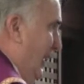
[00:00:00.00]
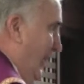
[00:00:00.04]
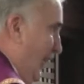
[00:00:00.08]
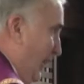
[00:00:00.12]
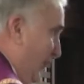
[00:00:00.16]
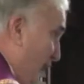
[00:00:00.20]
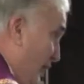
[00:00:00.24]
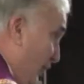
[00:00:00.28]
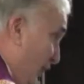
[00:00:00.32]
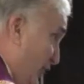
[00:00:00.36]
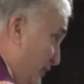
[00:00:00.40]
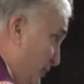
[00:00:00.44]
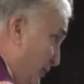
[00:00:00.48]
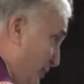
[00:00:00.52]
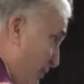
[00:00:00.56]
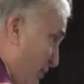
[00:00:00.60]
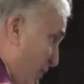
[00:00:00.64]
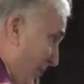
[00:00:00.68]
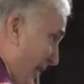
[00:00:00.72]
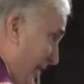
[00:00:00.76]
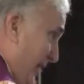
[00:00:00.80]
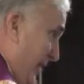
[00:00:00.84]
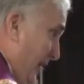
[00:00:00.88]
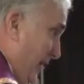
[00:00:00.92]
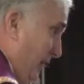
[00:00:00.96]
at this
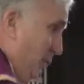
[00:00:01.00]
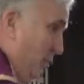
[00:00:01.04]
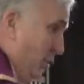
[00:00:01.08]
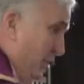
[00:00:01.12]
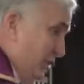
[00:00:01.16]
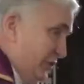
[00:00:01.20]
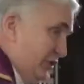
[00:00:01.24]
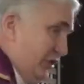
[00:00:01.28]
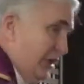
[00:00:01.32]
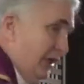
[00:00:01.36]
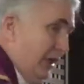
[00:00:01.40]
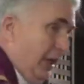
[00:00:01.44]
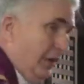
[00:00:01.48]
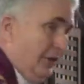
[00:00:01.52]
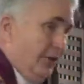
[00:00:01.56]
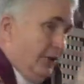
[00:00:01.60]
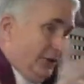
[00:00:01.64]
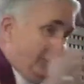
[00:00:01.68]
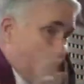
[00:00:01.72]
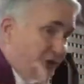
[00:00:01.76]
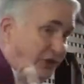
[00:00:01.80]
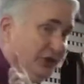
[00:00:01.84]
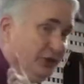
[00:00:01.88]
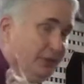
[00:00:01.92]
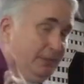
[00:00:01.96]
point, and we'll see
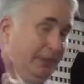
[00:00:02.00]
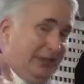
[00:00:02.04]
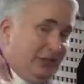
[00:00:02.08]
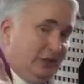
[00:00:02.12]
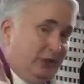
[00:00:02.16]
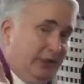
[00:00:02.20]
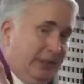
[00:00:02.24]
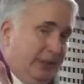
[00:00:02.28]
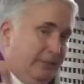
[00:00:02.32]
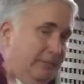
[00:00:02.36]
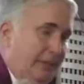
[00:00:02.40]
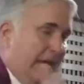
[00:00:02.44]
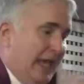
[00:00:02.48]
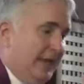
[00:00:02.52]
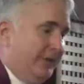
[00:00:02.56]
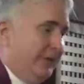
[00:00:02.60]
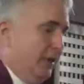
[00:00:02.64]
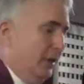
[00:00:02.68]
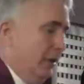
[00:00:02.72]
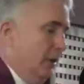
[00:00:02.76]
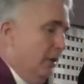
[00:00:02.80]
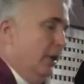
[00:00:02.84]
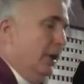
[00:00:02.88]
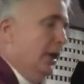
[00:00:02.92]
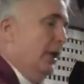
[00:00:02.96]
others, especially in
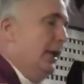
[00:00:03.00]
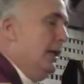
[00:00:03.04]
Matthew,